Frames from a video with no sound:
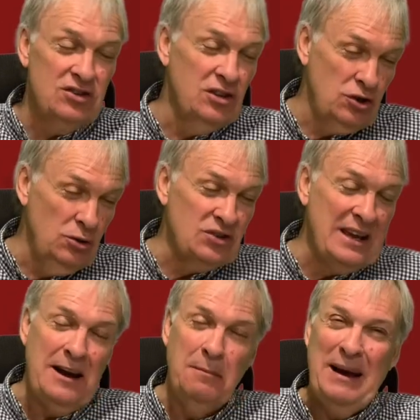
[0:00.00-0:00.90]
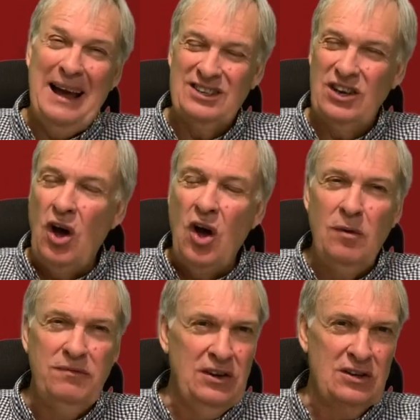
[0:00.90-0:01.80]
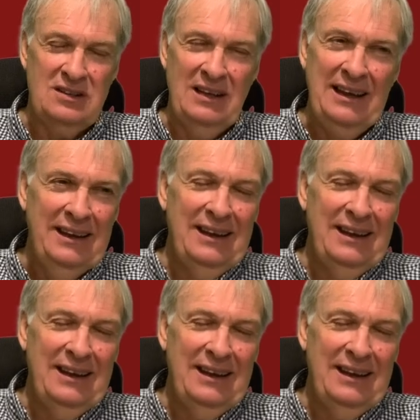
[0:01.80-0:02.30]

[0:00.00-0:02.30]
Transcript: The two centre-backs are obviously,